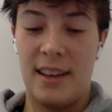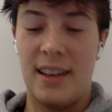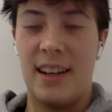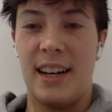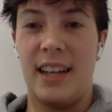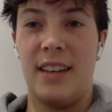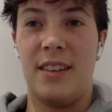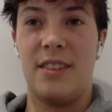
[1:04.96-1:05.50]

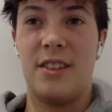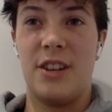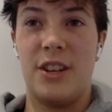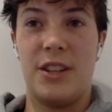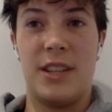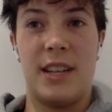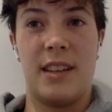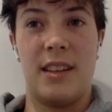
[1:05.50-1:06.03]
I had
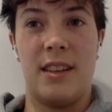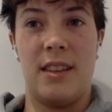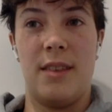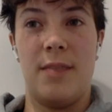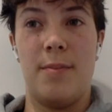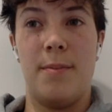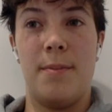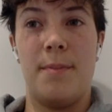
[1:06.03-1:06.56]
contacted
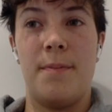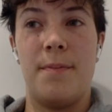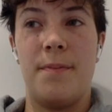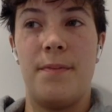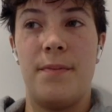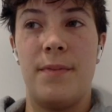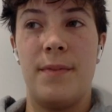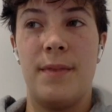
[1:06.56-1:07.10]
them
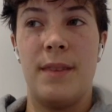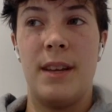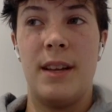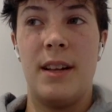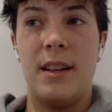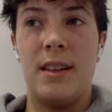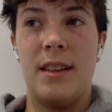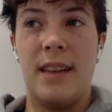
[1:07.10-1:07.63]

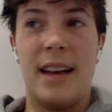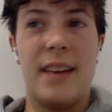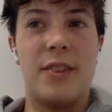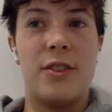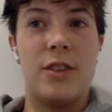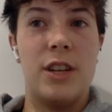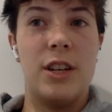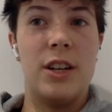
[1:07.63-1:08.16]
last
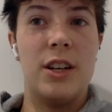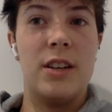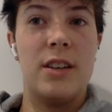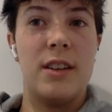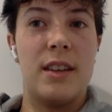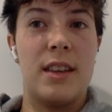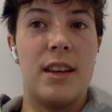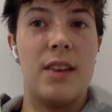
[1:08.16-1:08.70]
year,
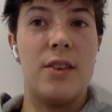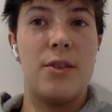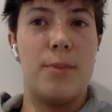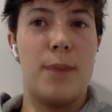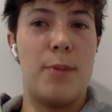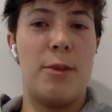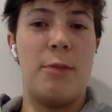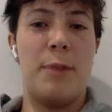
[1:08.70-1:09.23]
I think,
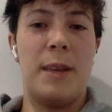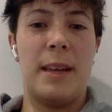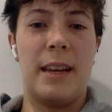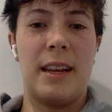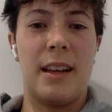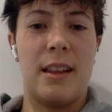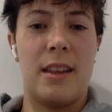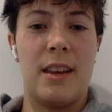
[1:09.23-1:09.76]
maybe the
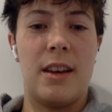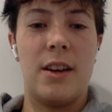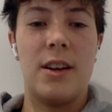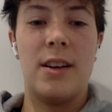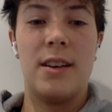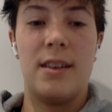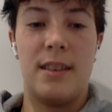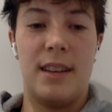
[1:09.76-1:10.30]
beginning of the year,